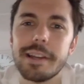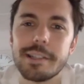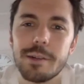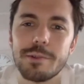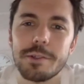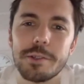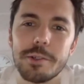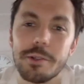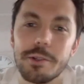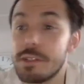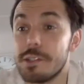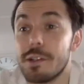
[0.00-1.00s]
So to sort,
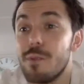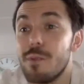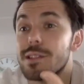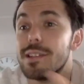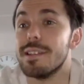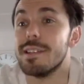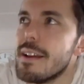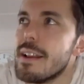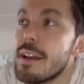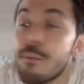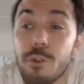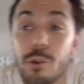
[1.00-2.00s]
which is obviously
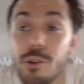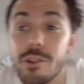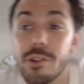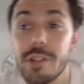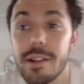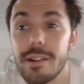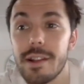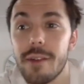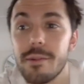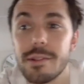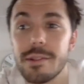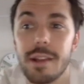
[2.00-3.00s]
like for us, that
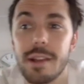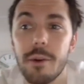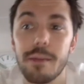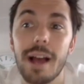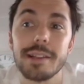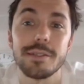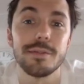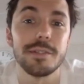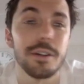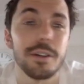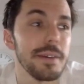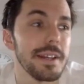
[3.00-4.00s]
was massive.
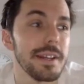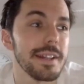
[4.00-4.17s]
Do you know what I mean?